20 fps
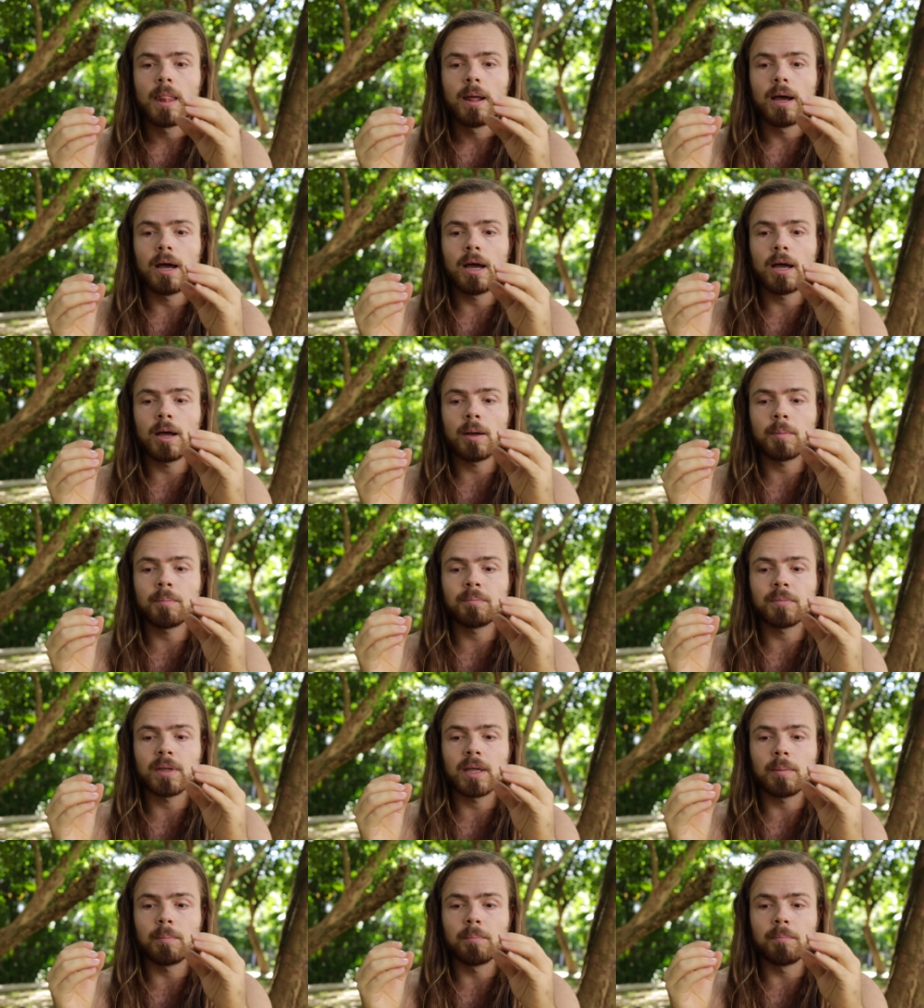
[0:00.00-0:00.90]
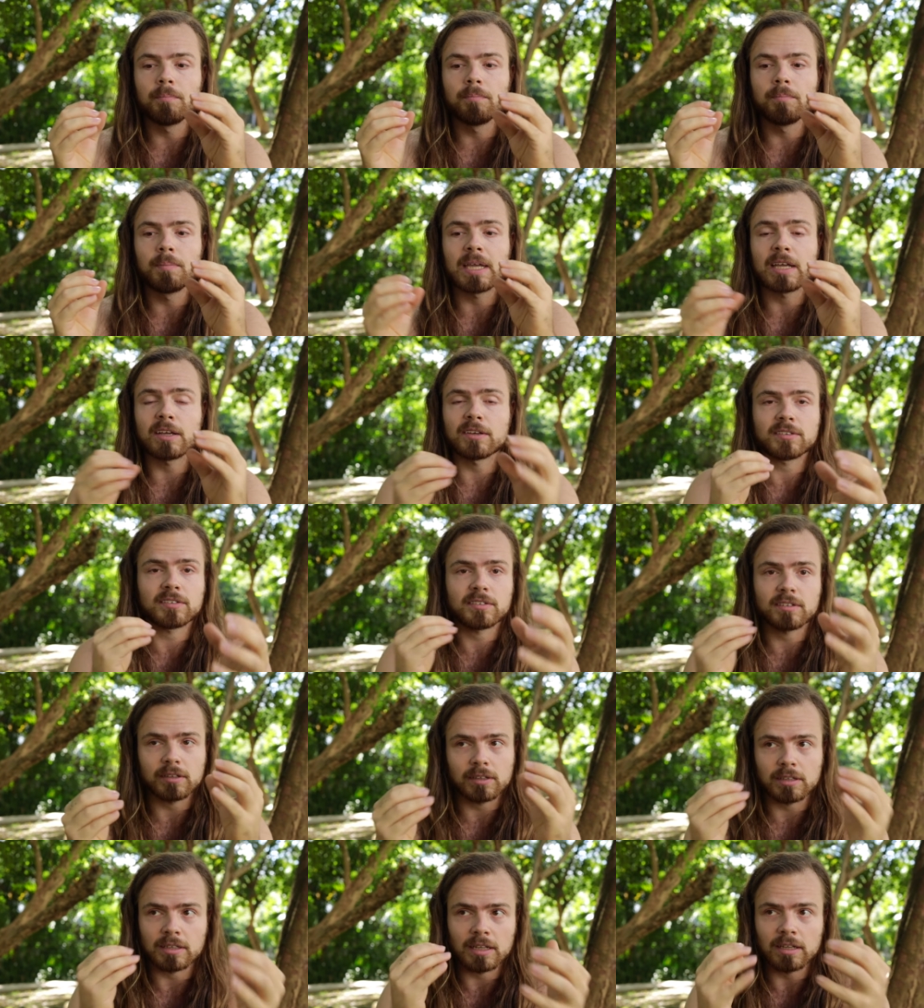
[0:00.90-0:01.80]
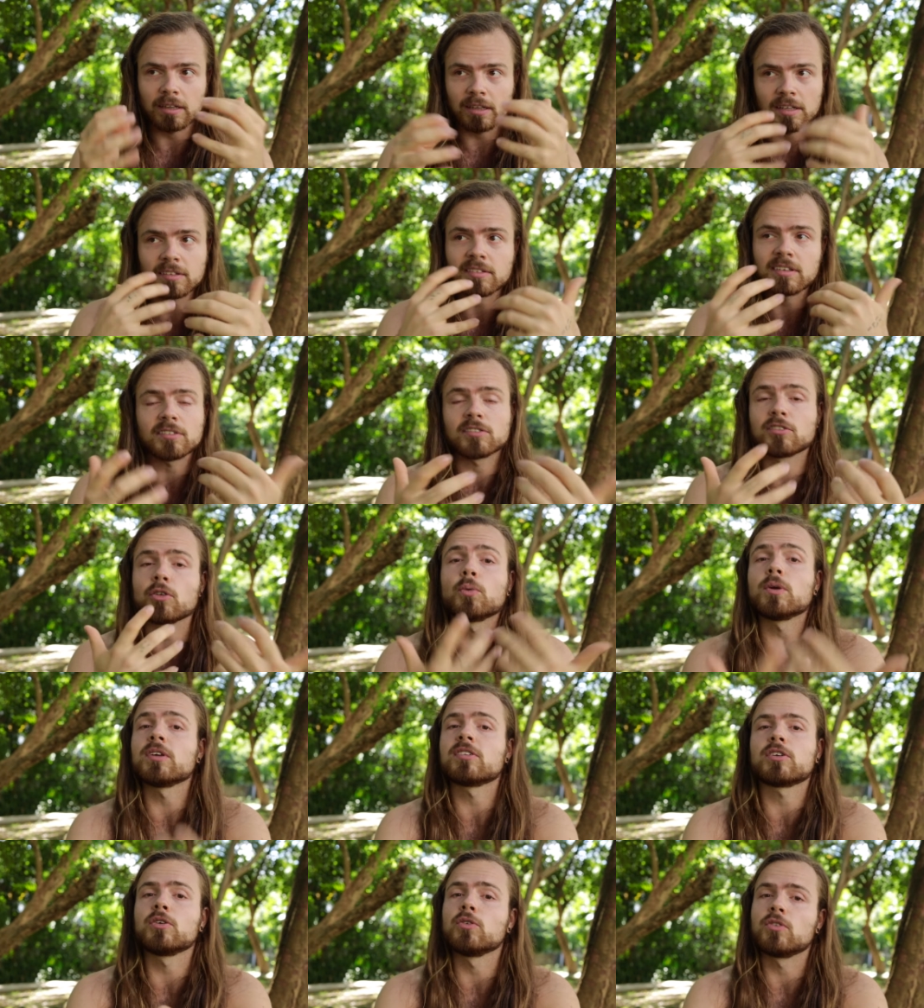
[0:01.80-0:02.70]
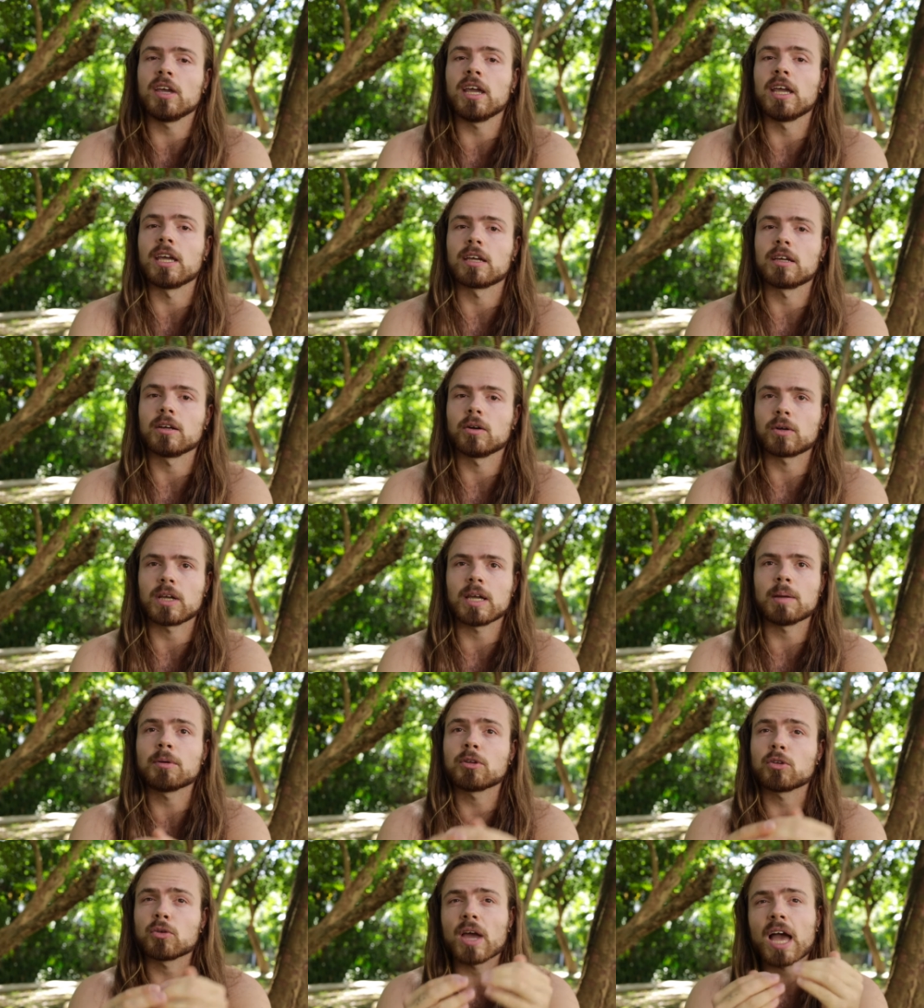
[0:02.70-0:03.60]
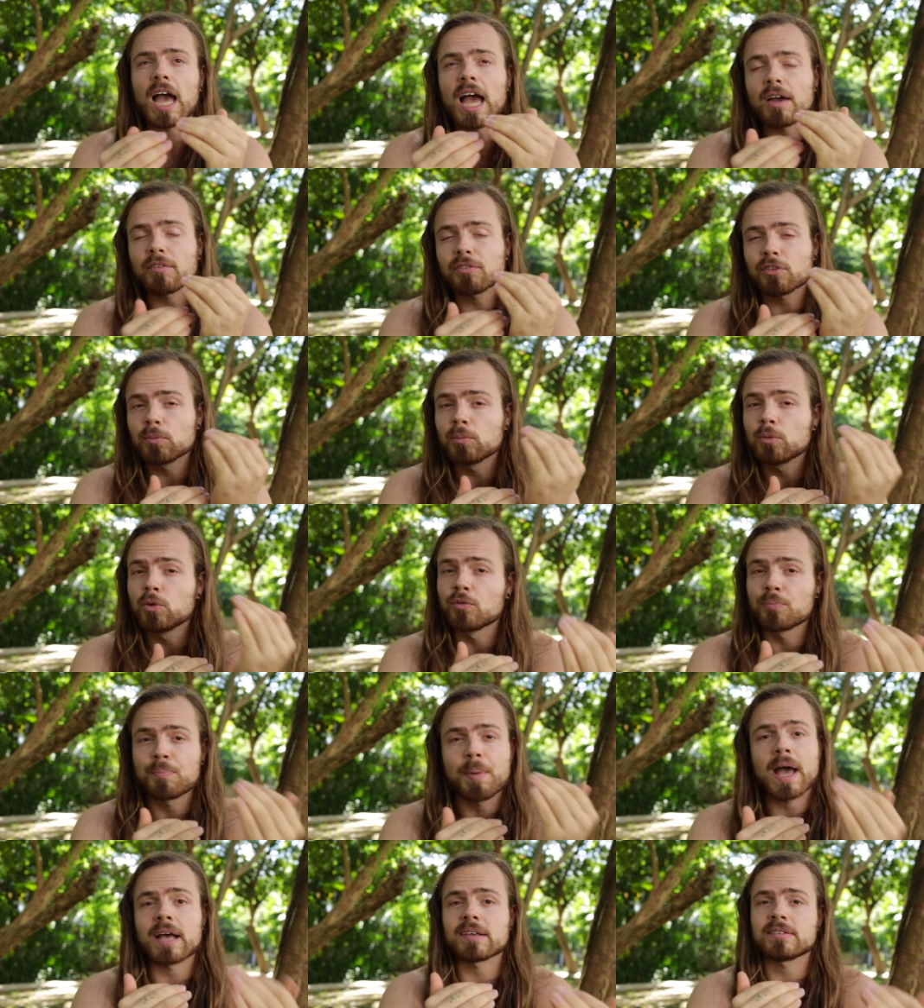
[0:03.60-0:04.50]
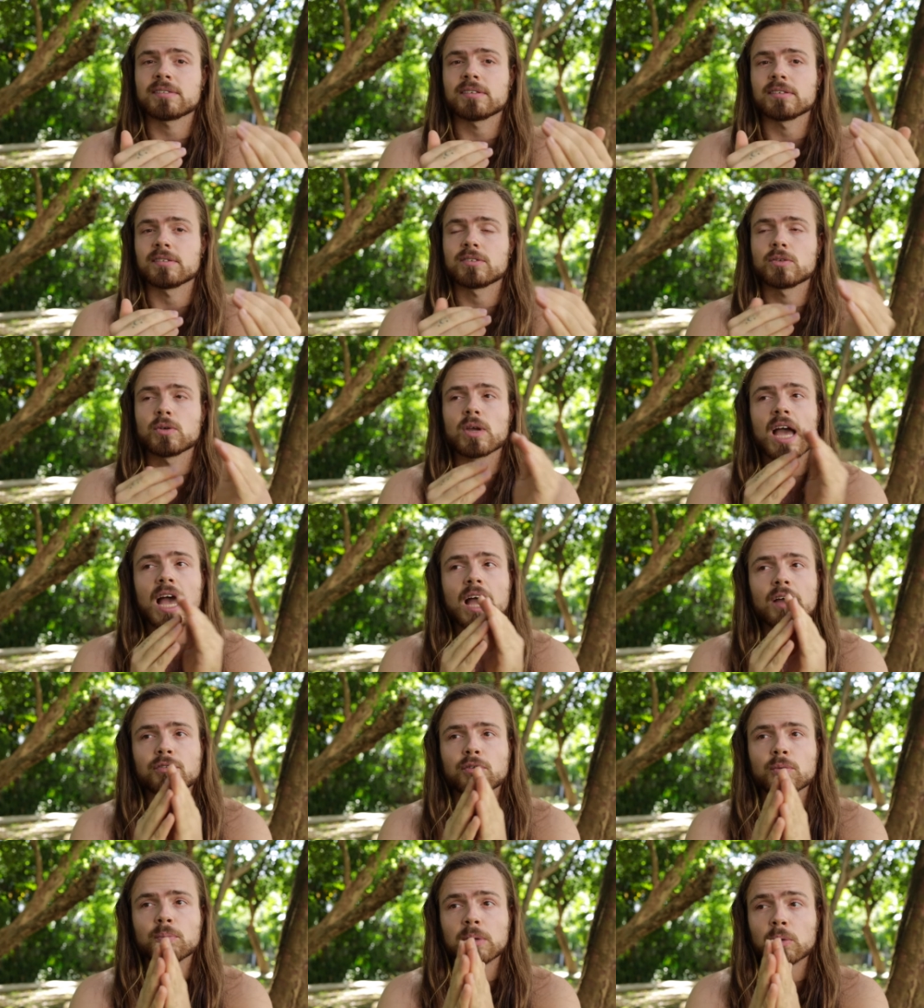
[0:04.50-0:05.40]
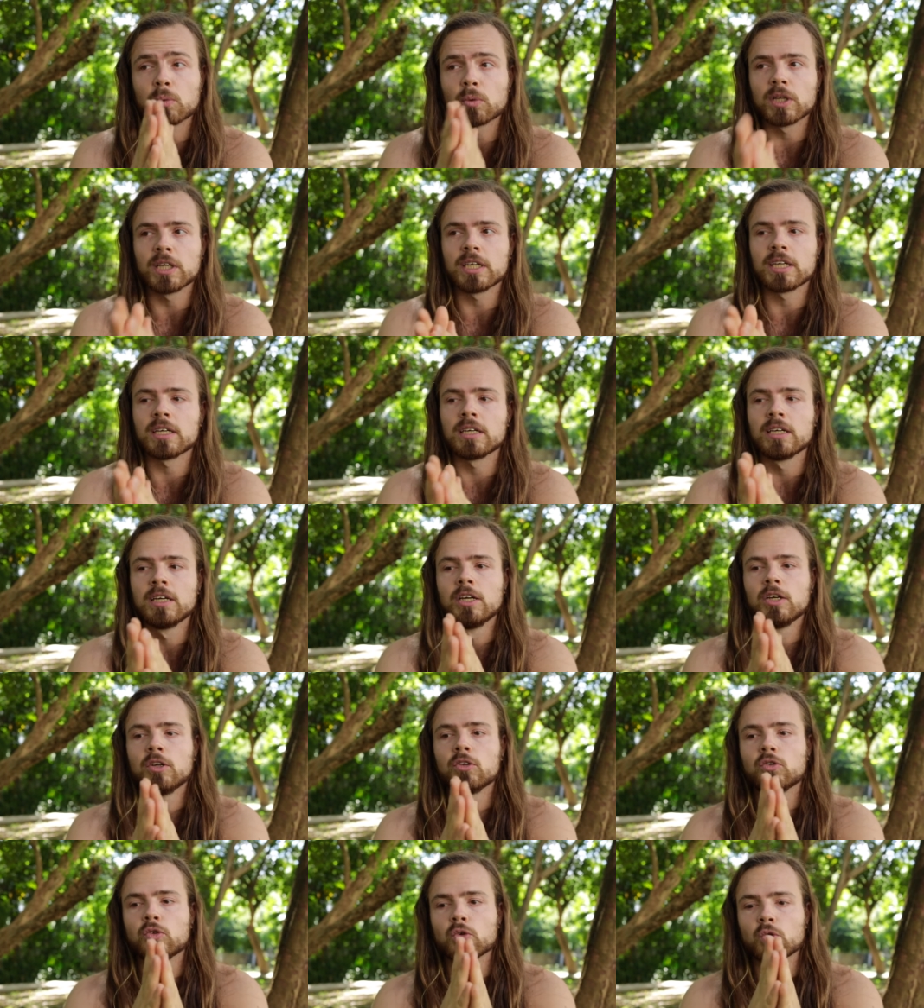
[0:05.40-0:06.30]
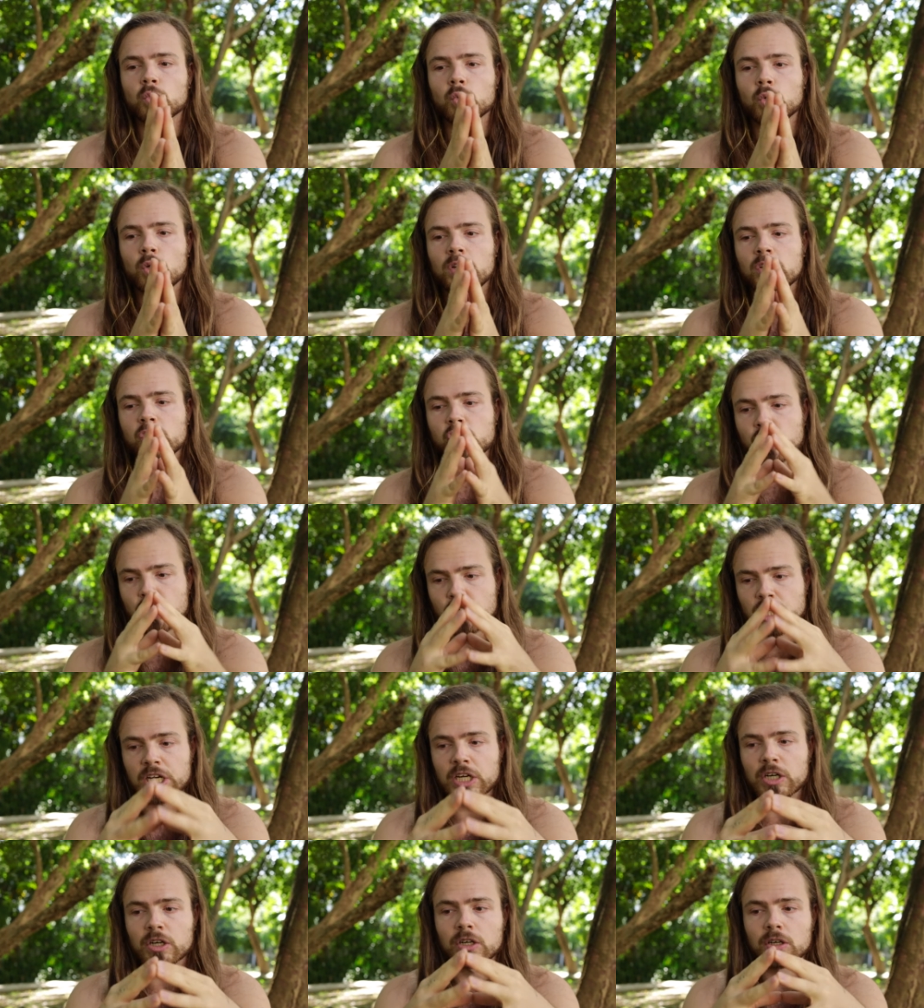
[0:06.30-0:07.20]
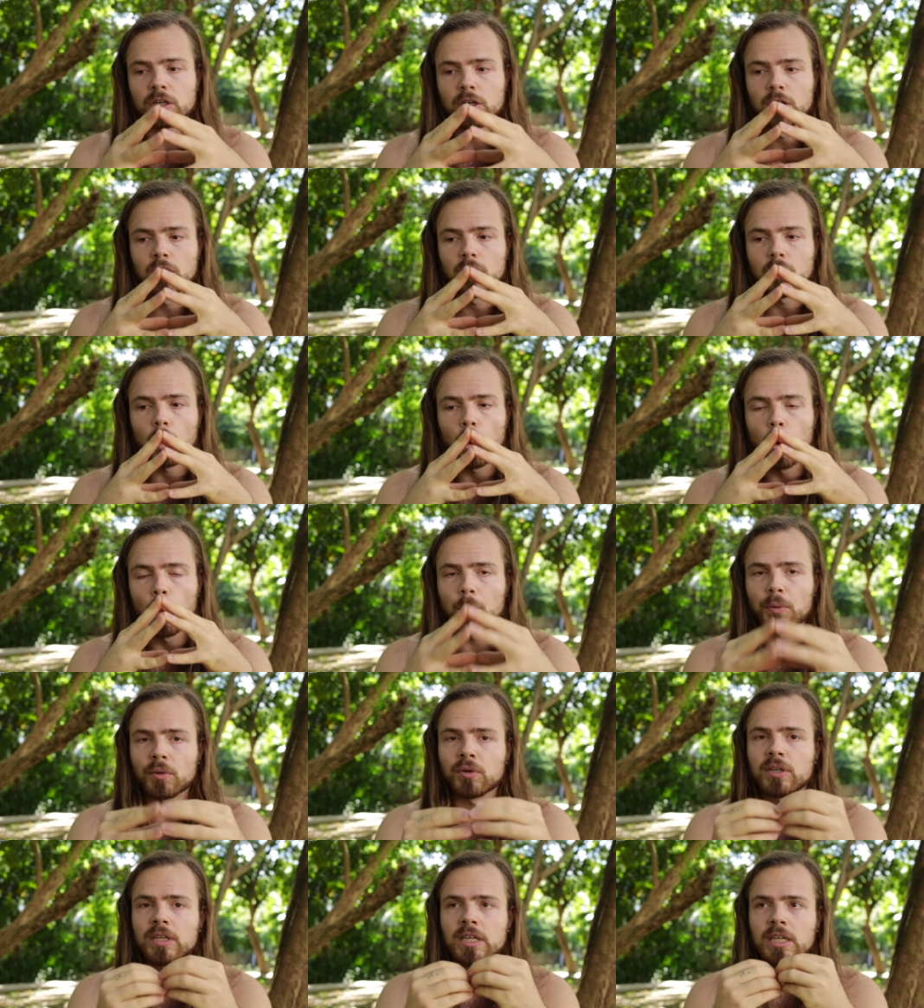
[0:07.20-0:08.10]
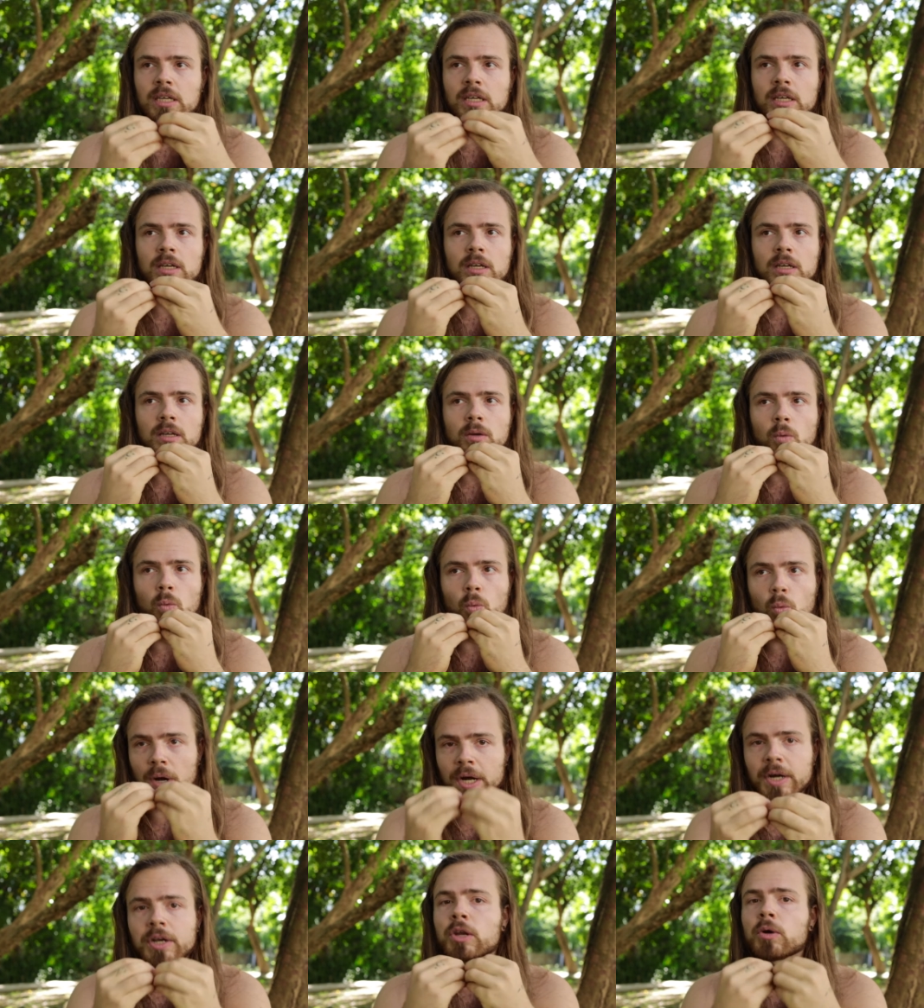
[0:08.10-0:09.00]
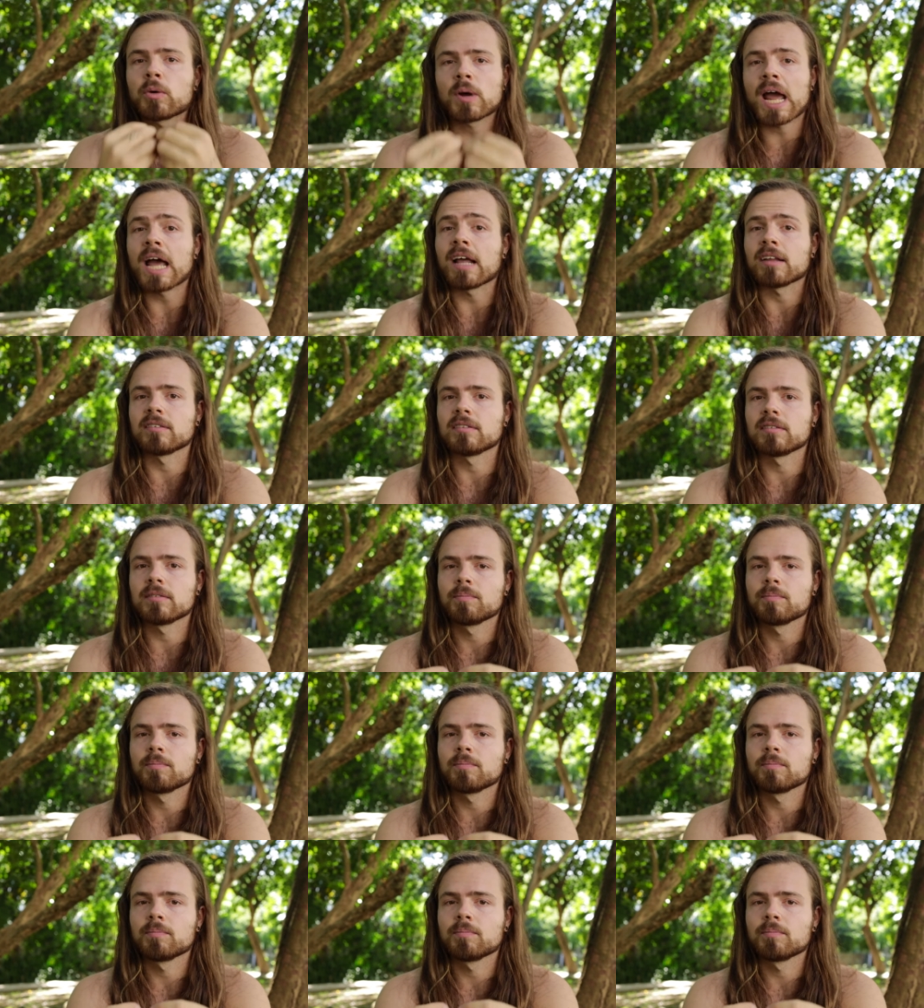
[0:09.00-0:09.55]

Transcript: Um, because this is the risk you take, okay? But you have to move past this. You have to be willing to share openly where you're at.